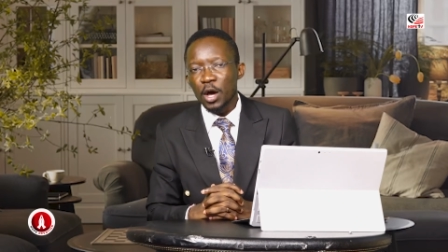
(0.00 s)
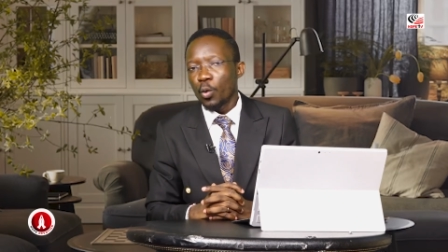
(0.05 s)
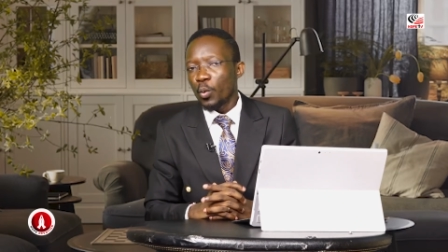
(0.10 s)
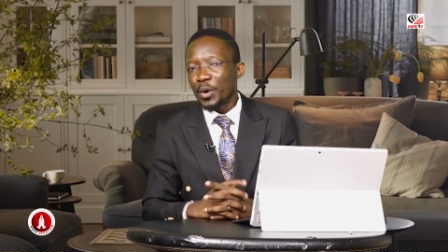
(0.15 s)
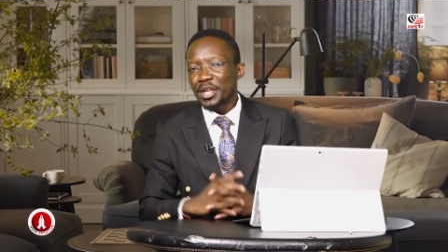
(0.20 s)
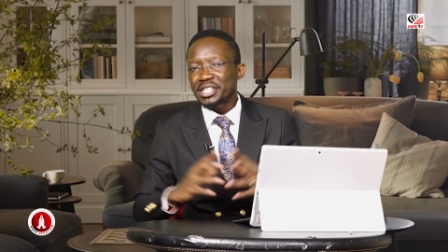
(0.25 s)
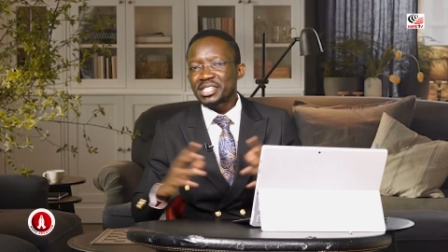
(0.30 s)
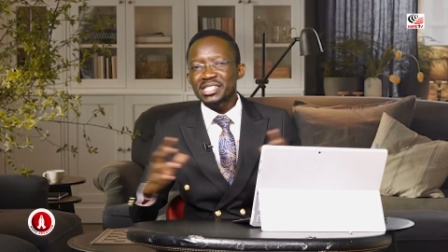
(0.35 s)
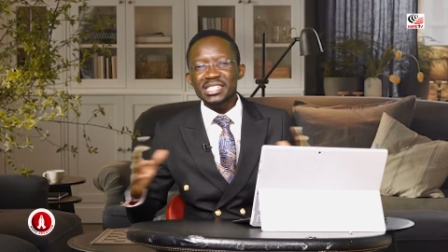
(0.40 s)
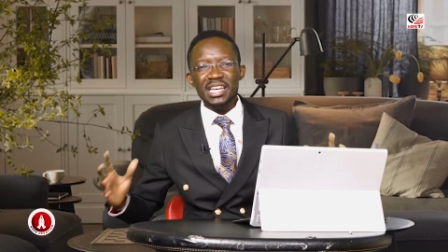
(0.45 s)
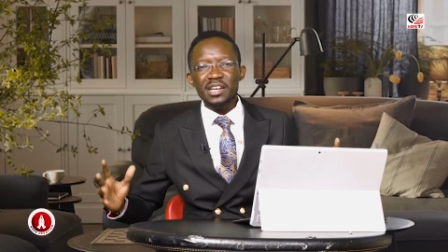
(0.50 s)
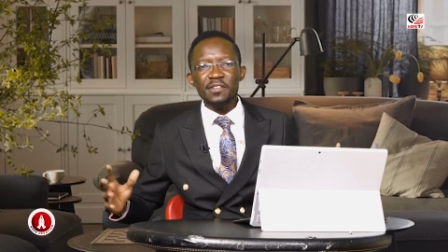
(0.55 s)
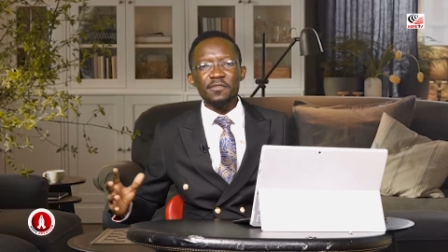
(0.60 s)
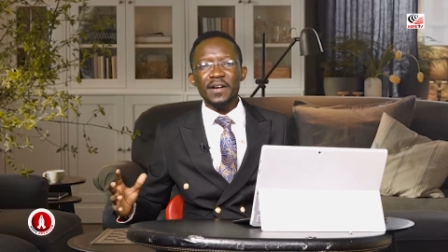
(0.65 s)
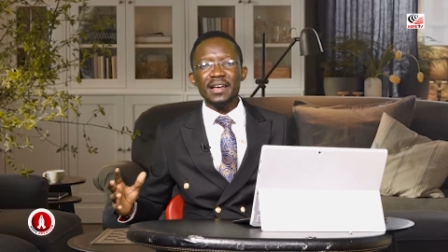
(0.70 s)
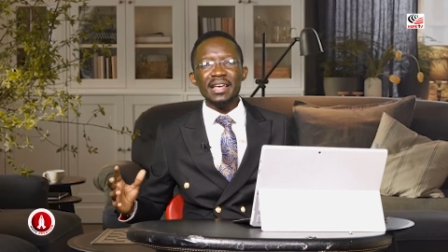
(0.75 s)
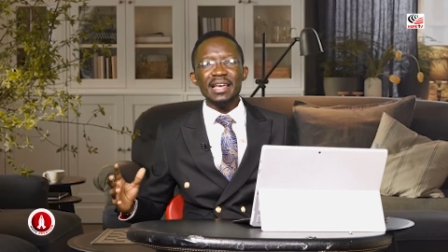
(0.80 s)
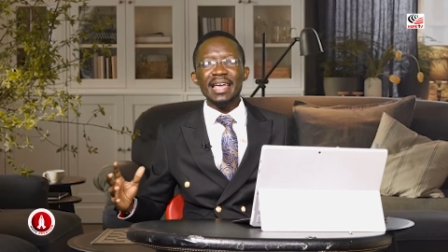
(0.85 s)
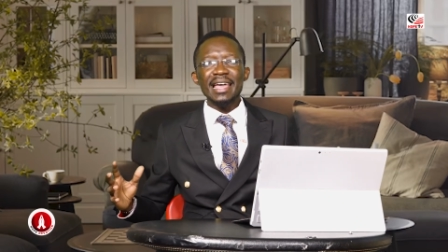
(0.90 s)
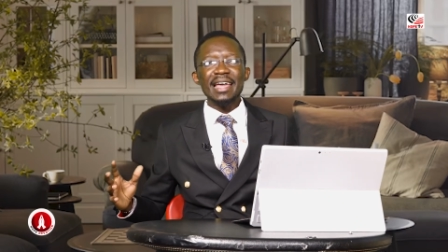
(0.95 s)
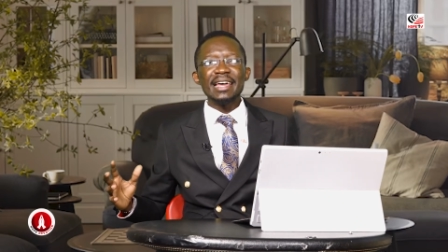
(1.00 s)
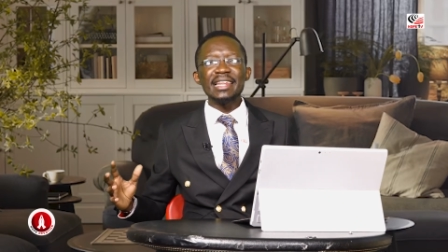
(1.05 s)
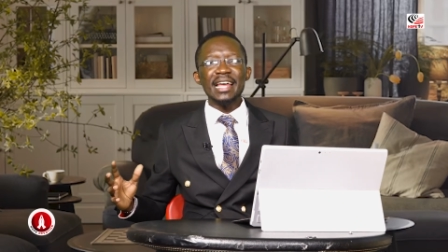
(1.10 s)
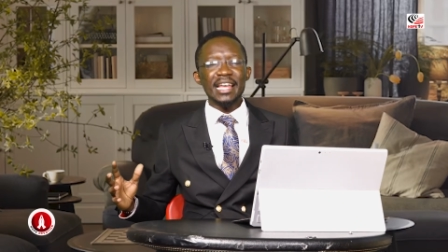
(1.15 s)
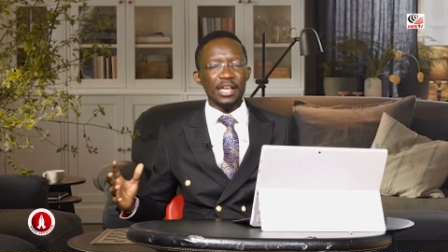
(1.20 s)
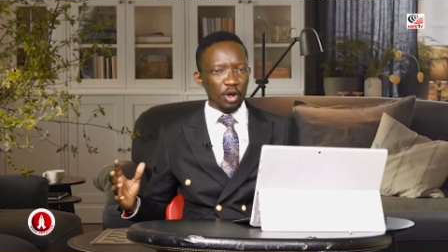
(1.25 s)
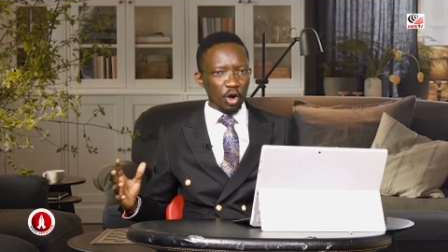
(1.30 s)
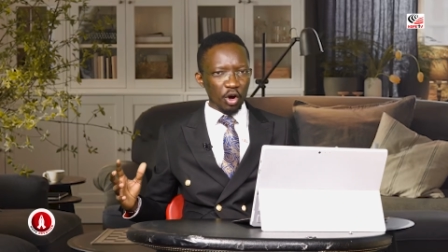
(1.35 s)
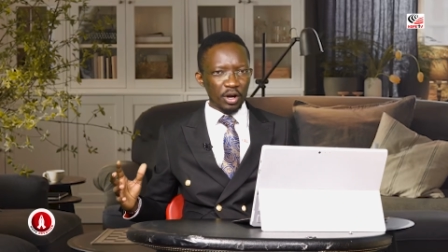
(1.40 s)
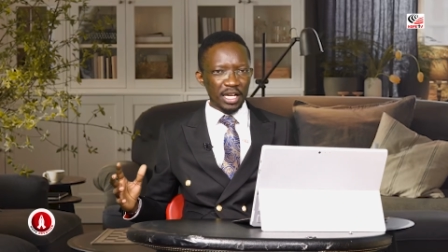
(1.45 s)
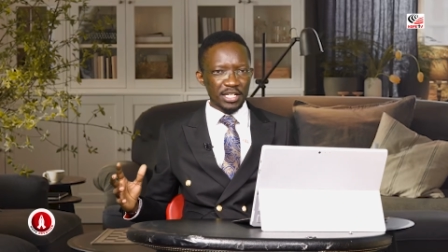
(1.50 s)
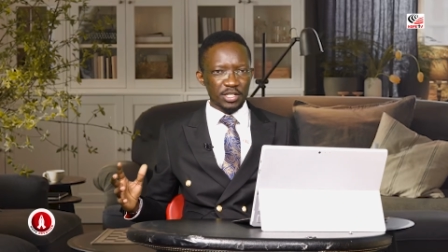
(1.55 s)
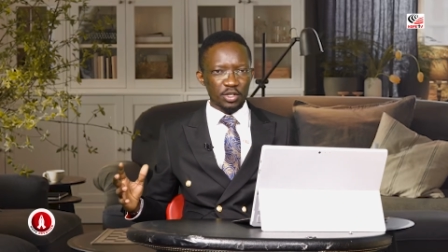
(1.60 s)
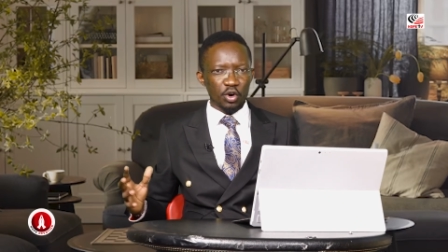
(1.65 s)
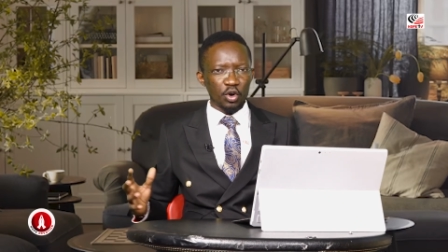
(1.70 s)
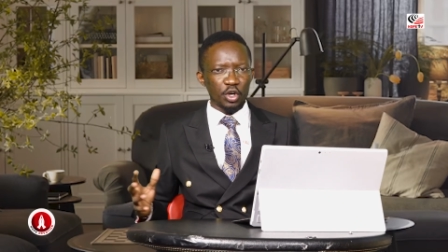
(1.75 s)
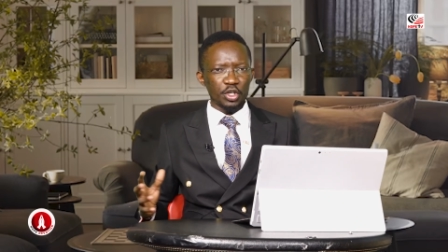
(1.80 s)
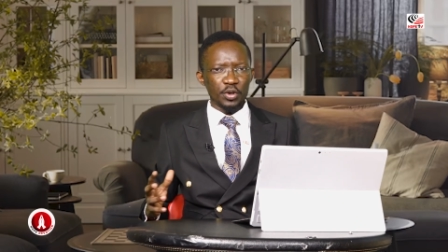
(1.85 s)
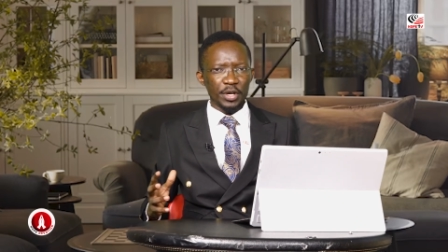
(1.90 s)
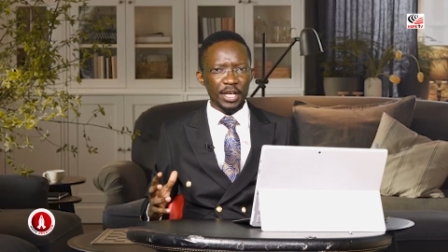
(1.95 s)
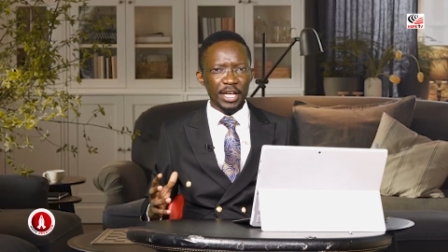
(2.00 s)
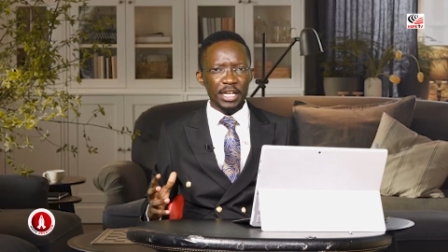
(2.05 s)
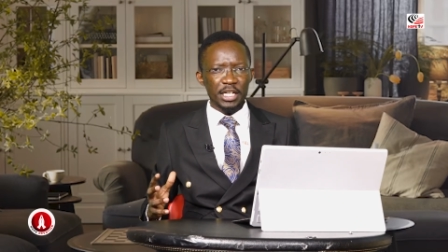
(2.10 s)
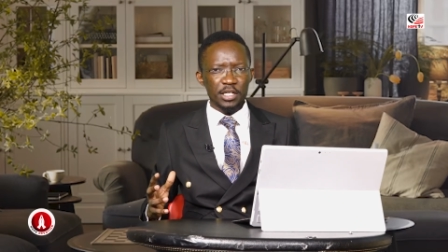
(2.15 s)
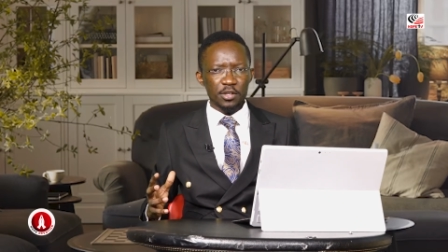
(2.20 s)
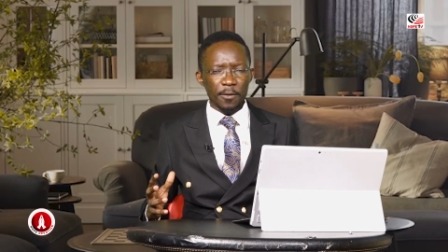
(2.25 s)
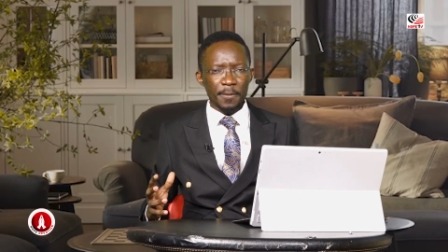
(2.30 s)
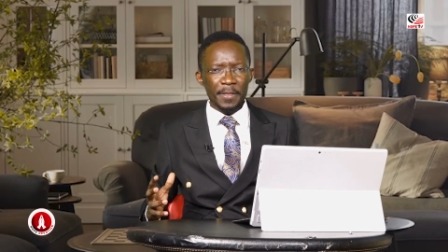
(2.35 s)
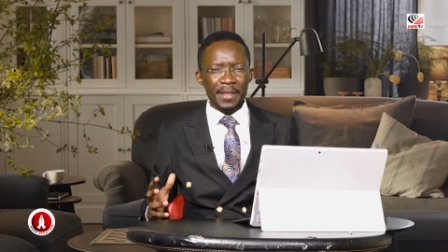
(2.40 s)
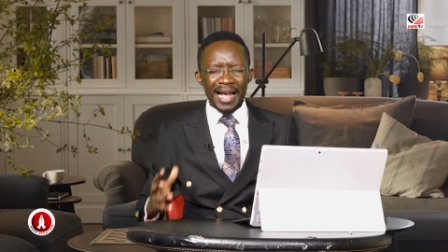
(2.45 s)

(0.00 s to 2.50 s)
Whichever area God has called you into,